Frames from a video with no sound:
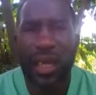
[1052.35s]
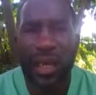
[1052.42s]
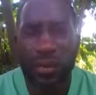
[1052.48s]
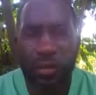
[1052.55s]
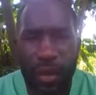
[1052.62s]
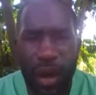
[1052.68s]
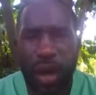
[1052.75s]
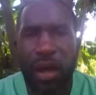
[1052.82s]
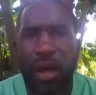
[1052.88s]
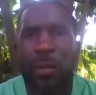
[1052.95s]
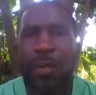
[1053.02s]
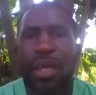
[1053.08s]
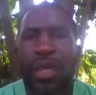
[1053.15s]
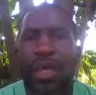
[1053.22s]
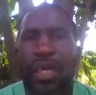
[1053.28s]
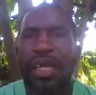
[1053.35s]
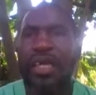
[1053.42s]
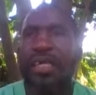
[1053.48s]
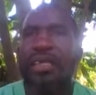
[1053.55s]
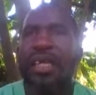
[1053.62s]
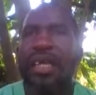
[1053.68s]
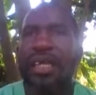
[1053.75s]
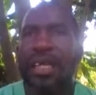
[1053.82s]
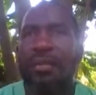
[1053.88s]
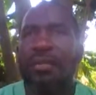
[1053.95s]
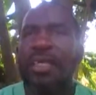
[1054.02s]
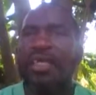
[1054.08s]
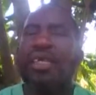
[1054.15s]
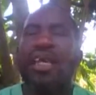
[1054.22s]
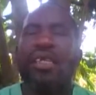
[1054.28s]
raw is the
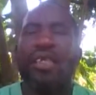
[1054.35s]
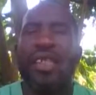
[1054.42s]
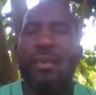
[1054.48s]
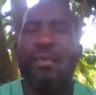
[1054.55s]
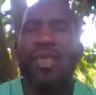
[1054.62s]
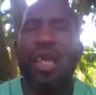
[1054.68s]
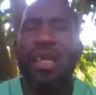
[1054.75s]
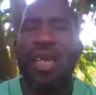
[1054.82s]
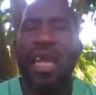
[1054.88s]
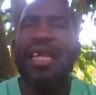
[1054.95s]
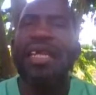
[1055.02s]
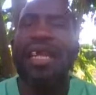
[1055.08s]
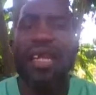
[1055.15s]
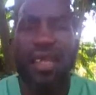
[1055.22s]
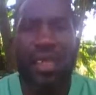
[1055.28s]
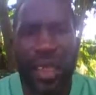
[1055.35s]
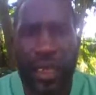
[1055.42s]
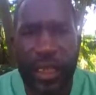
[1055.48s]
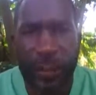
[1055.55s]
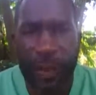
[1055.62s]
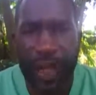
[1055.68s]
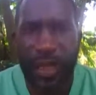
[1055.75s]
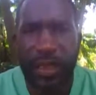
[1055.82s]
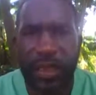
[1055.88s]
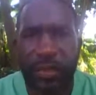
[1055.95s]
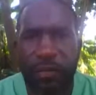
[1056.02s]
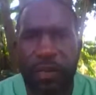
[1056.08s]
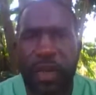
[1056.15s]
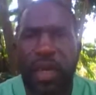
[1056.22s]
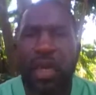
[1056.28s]
misconception that it is
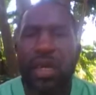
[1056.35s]
expensive.